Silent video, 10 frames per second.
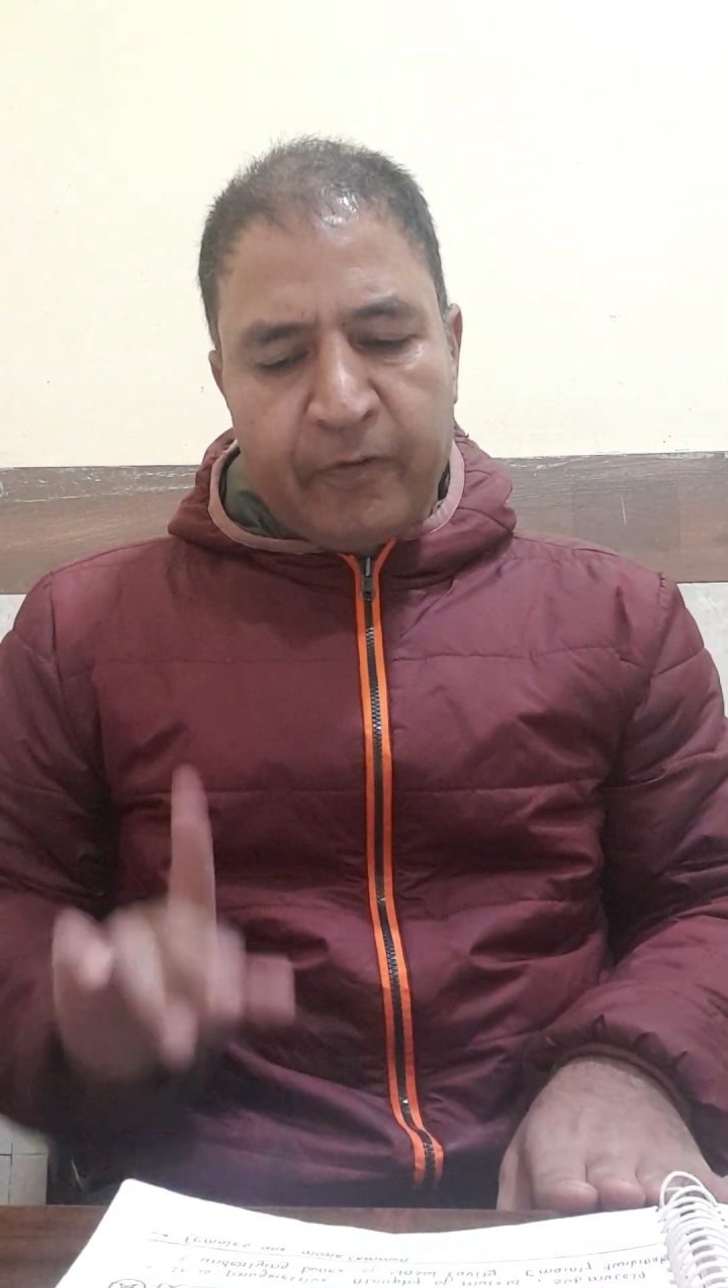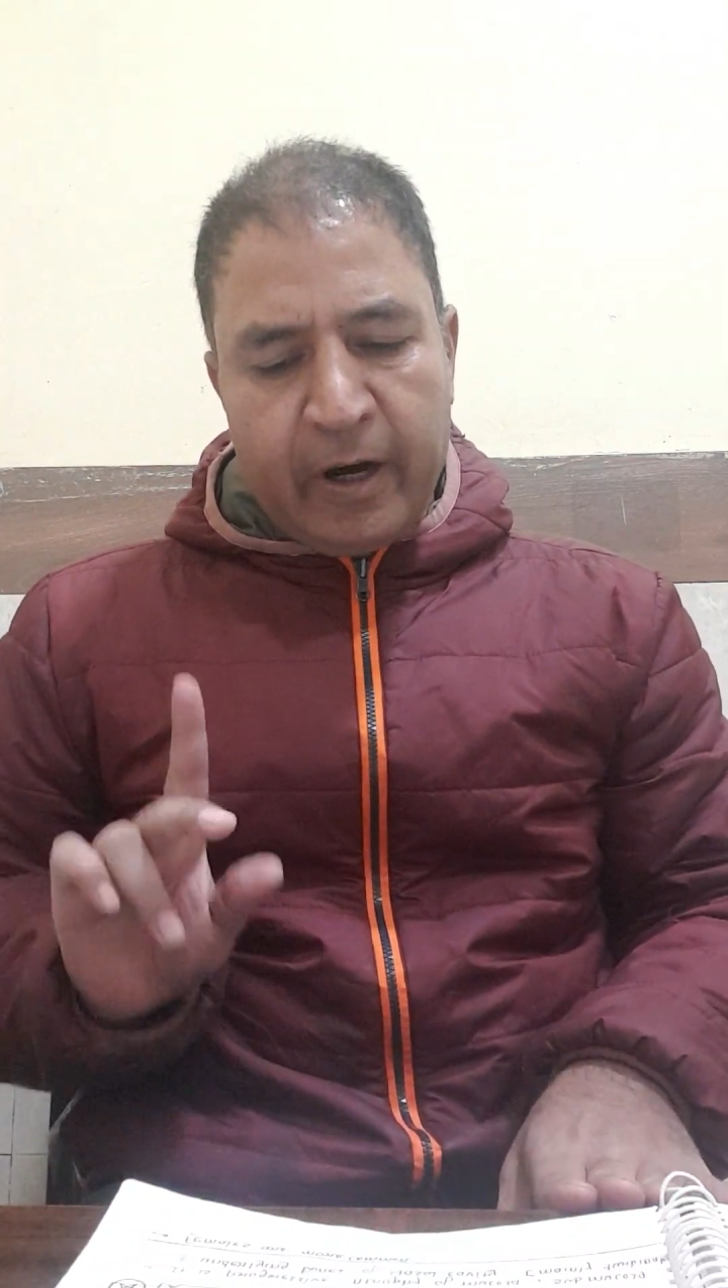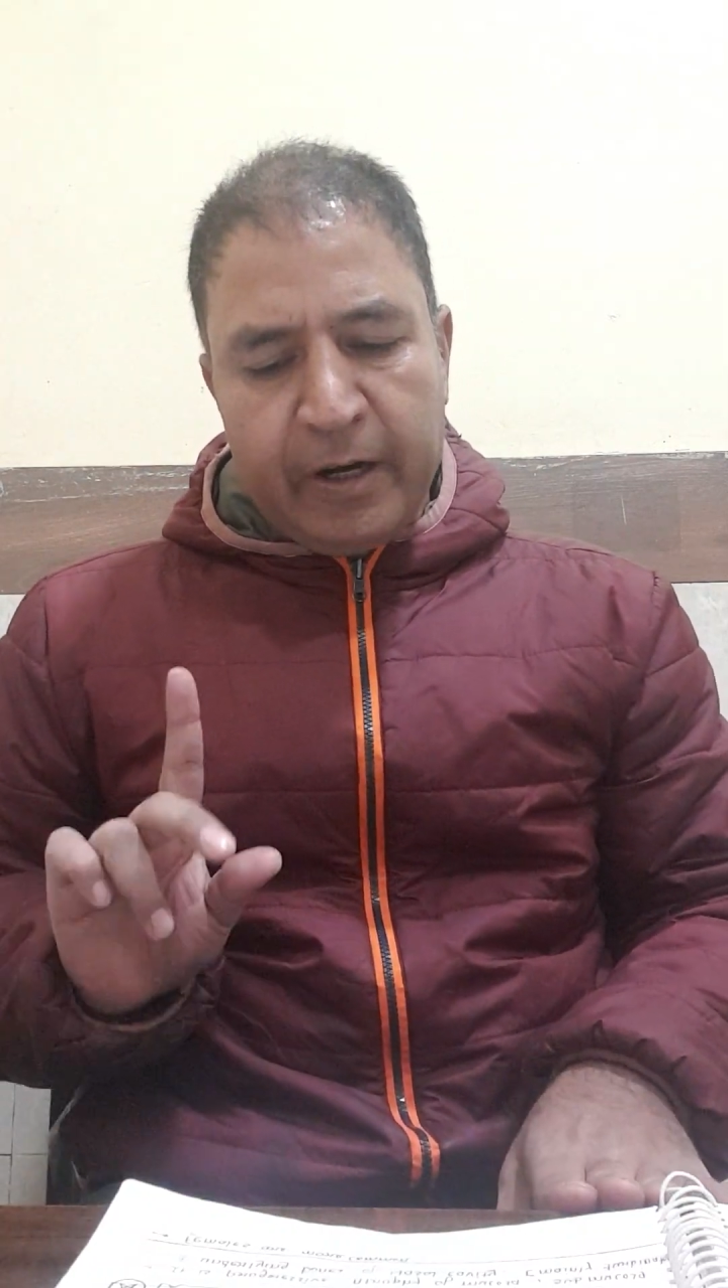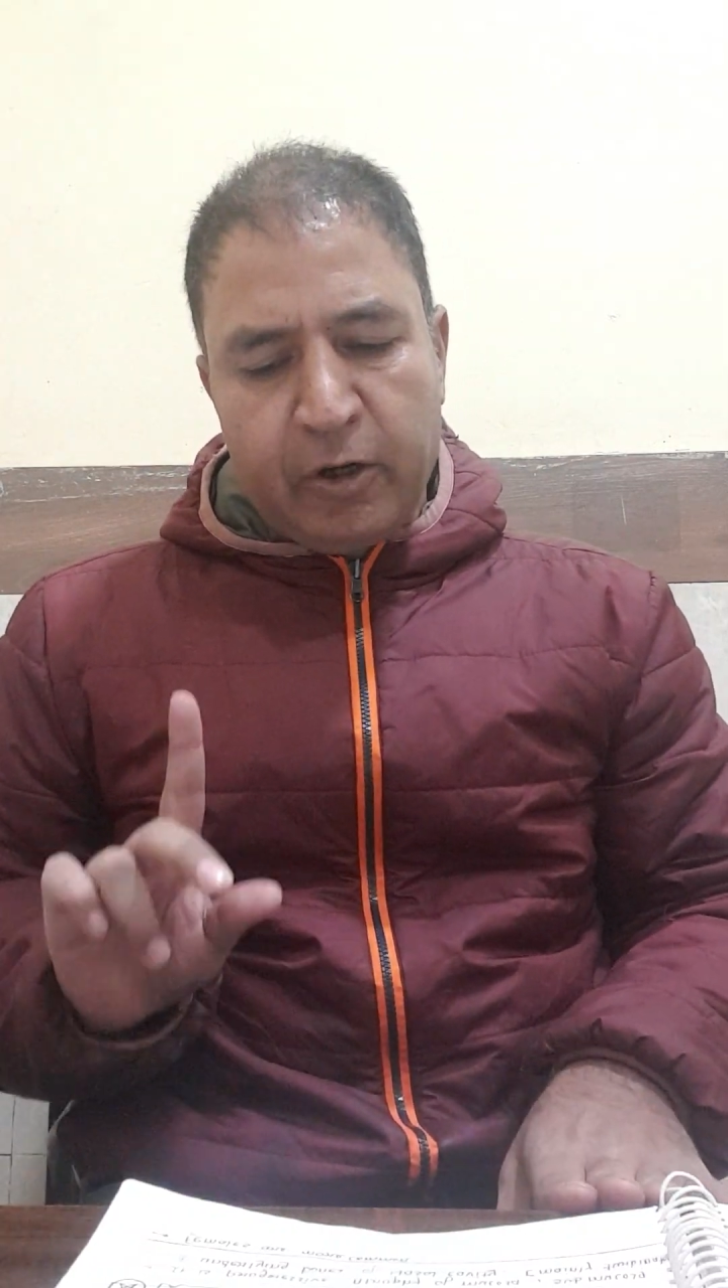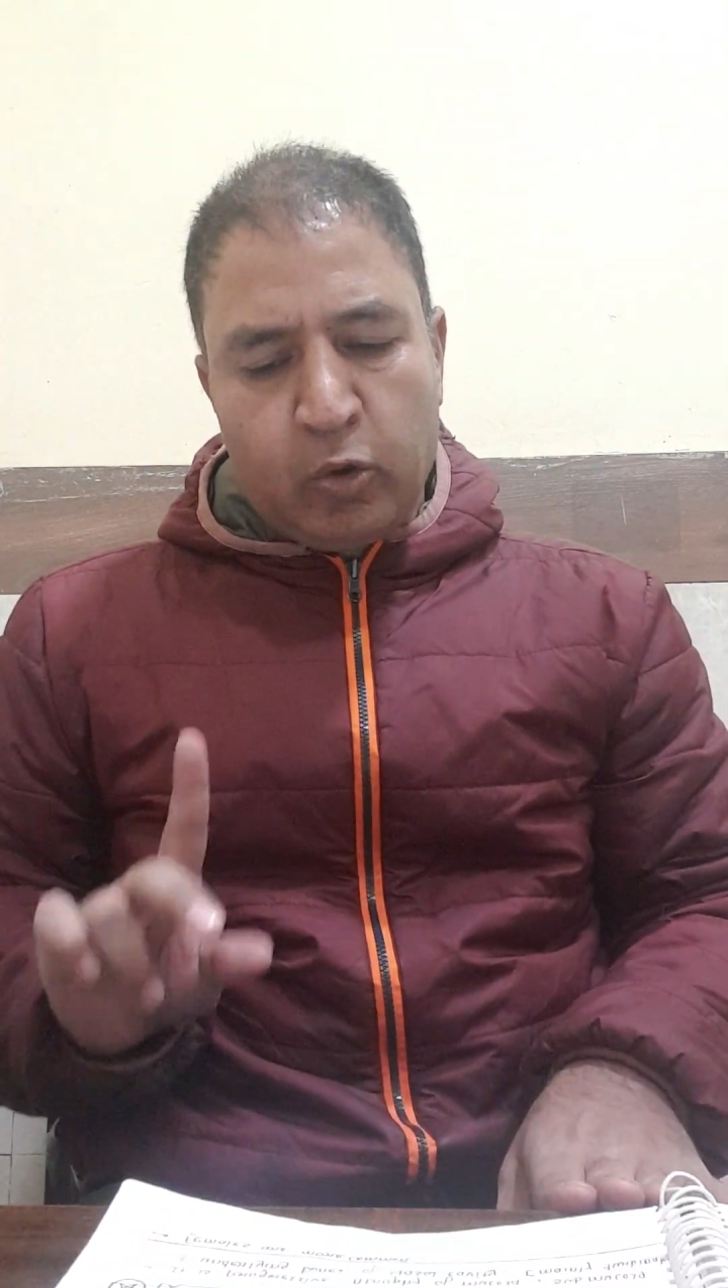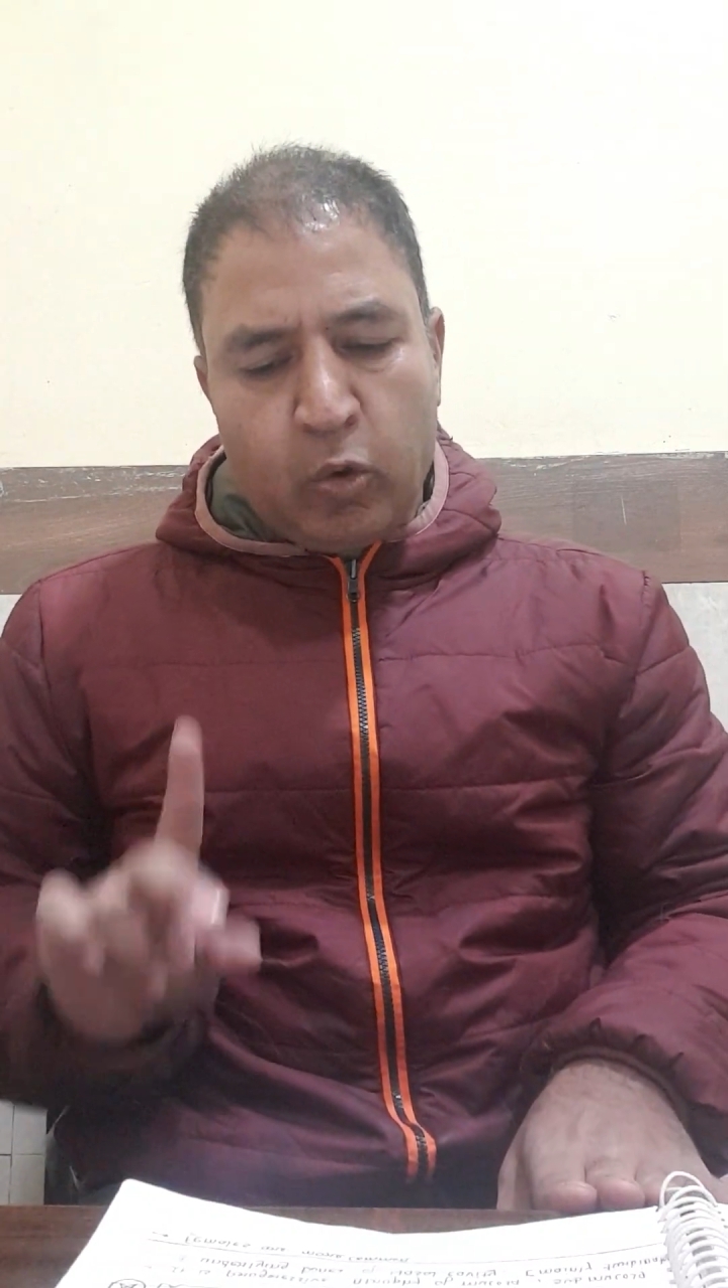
one